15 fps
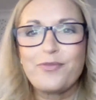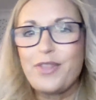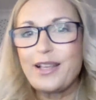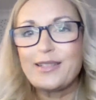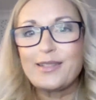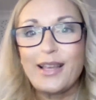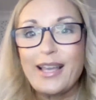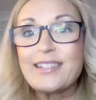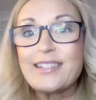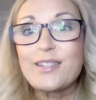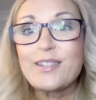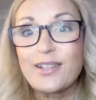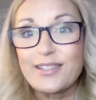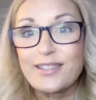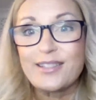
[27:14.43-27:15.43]
things like
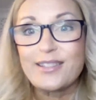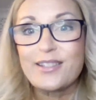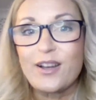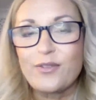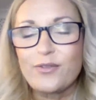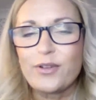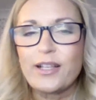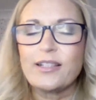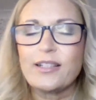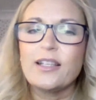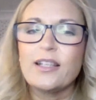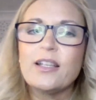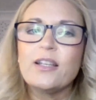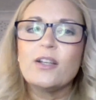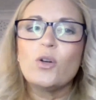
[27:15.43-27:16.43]
insights discovery and
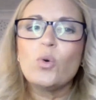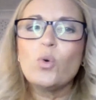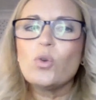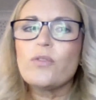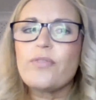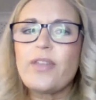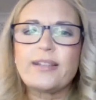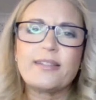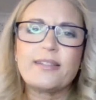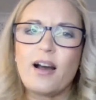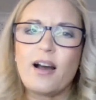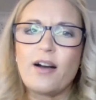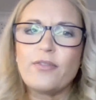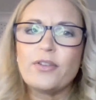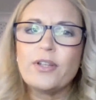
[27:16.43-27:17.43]
all of that
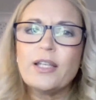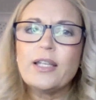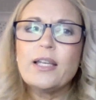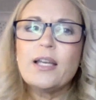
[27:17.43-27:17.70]
stuff.